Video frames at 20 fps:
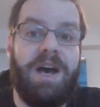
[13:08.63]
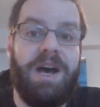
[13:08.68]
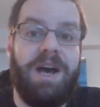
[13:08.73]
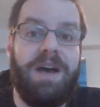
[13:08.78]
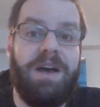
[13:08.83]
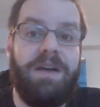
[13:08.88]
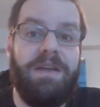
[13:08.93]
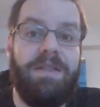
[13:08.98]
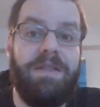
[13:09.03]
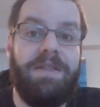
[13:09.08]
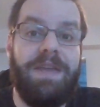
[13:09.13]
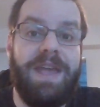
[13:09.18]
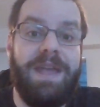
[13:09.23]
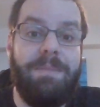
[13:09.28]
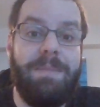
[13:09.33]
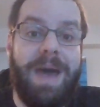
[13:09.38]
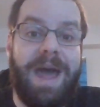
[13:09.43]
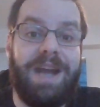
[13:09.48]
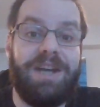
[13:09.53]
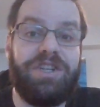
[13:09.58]
uh, they
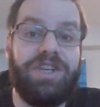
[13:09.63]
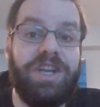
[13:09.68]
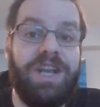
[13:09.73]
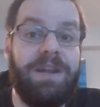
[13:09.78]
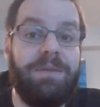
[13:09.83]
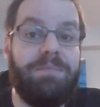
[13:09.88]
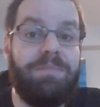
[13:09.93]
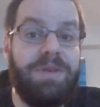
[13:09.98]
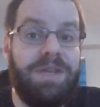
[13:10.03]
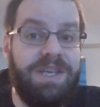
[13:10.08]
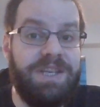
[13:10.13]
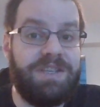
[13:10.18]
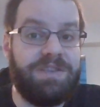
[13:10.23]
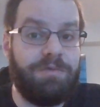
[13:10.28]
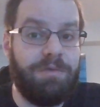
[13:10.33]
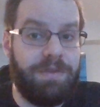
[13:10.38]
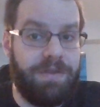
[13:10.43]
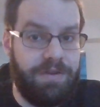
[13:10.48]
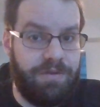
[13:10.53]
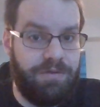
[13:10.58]
managed to get peace
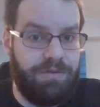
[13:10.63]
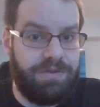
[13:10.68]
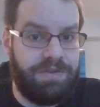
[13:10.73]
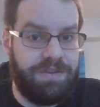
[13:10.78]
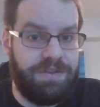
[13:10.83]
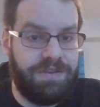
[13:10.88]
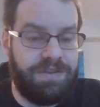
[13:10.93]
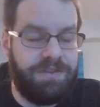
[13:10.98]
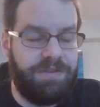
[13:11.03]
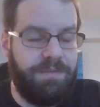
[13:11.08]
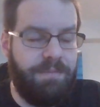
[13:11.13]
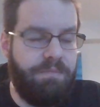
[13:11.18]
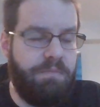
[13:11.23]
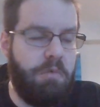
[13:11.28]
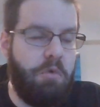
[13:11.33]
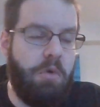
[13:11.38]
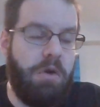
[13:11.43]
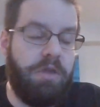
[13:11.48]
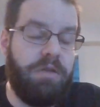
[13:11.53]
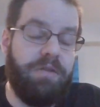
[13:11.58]
with the Houthis.
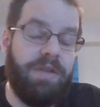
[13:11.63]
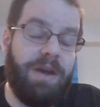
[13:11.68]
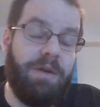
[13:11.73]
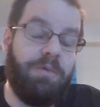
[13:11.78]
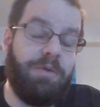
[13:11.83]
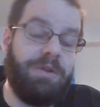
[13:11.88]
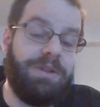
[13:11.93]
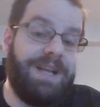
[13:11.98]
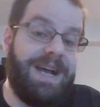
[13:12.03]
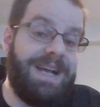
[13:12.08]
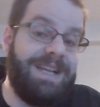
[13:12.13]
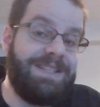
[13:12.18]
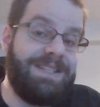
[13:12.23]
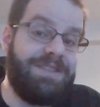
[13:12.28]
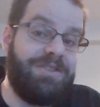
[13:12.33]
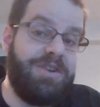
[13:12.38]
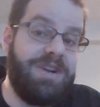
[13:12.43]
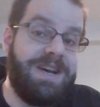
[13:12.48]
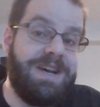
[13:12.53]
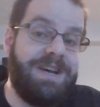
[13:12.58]
Whether that will
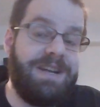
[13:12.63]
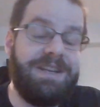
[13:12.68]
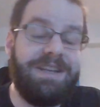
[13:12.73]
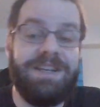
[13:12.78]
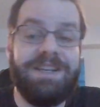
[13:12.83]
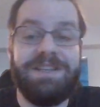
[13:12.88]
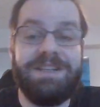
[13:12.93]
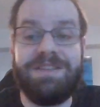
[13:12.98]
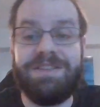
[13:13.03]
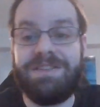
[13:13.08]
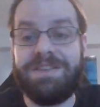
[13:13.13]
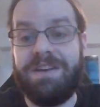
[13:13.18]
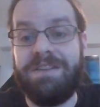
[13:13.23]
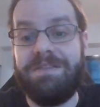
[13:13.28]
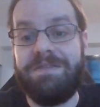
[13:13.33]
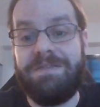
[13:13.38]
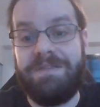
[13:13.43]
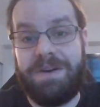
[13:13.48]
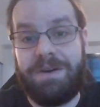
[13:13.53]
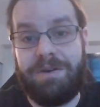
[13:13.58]
last or not is a
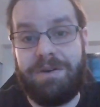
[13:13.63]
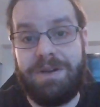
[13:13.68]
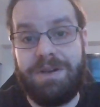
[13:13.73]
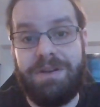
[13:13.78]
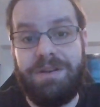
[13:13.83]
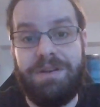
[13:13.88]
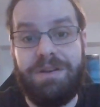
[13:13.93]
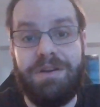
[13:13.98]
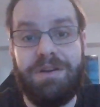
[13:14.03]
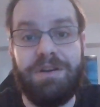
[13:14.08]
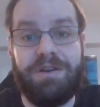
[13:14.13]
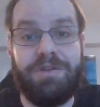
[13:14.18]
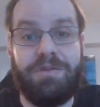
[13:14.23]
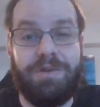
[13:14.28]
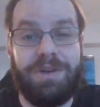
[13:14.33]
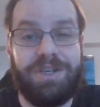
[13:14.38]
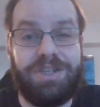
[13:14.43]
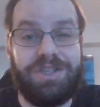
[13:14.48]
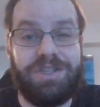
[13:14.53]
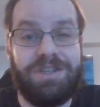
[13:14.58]
very good
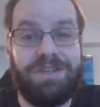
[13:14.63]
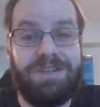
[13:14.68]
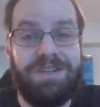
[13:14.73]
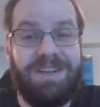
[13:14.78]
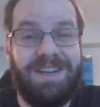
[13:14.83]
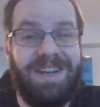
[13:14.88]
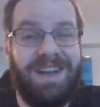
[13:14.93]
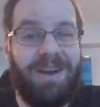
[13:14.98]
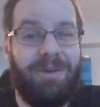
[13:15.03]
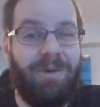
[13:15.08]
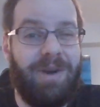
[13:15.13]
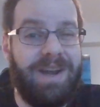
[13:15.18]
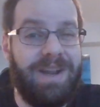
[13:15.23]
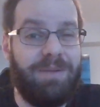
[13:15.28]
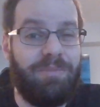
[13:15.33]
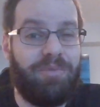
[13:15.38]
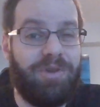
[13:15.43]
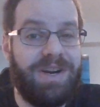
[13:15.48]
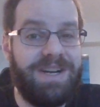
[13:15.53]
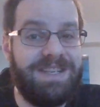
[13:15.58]
question.
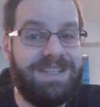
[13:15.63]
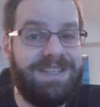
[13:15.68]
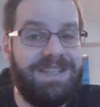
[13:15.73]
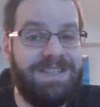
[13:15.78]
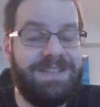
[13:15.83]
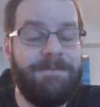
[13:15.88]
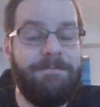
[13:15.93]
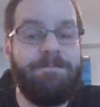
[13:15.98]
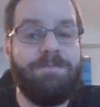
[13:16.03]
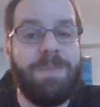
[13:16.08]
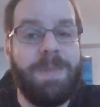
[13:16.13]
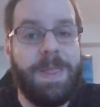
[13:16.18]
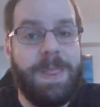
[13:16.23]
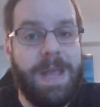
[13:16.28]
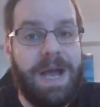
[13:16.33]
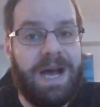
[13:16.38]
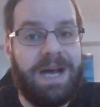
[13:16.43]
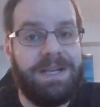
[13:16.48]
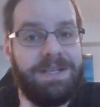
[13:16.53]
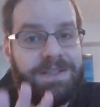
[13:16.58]
Iranian proxies
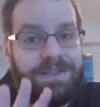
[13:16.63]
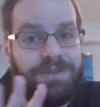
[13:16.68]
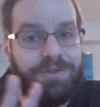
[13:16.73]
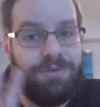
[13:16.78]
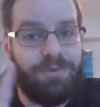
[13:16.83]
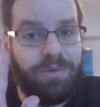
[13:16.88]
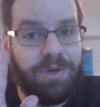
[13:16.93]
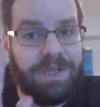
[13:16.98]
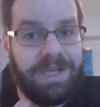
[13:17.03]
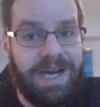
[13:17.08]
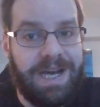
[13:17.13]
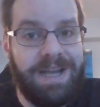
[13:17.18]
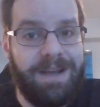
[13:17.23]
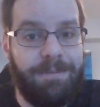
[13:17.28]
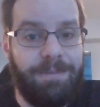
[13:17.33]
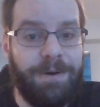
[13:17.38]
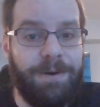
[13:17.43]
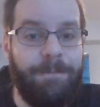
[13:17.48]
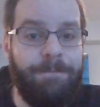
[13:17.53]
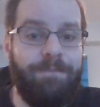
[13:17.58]
not too
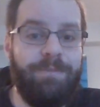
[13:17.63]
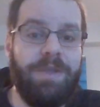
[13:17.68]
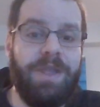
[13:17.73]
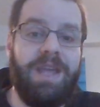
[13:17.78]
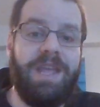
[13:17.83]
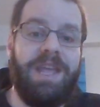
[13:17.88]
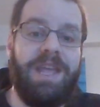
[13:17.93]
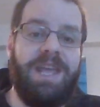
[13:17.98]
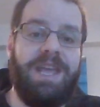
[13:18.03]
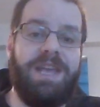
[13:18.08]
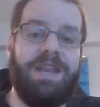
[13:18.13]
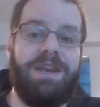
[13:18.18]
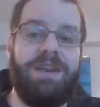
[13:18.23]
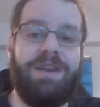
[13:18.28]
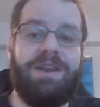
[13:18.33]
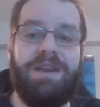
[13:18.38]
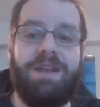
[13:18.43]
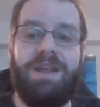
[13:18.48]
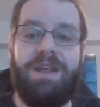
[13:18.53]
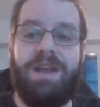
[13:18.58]
reliable
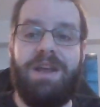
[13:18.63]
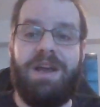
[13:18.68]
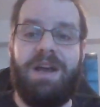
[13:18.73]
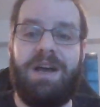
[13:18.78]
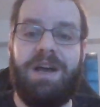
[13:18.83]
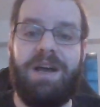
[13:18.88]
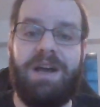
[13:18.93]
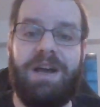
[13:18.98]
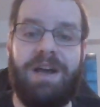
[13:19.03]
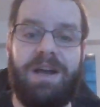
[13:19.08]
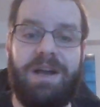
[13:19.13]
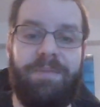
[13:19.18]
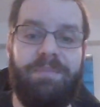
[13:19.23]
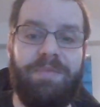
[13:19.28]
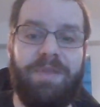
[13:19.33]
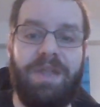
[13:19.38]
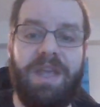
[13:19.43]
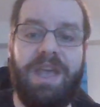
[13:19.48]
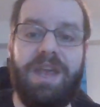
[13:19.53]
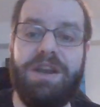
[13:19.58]
in uh,
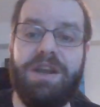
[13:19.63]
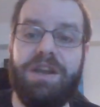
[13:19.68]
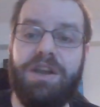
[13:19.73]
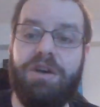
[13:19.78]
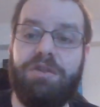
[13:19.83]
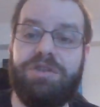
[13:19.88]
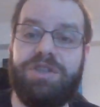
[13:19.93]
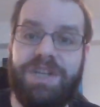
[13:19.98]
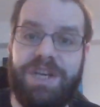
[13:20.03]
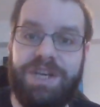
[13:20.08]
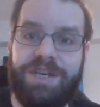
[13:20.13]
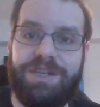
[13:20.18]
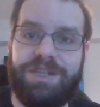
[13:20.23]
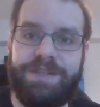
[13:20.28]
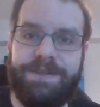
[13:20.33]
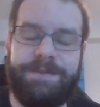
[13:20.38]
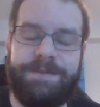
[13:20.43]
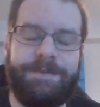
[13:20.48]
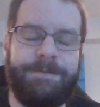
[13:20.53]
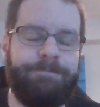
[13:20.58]
in
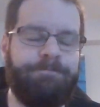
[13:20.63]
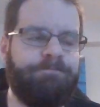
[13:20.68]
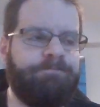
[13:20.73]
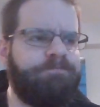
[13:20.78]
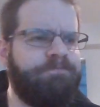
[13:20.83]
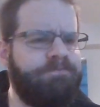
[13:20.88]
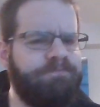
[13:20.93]
negotiations.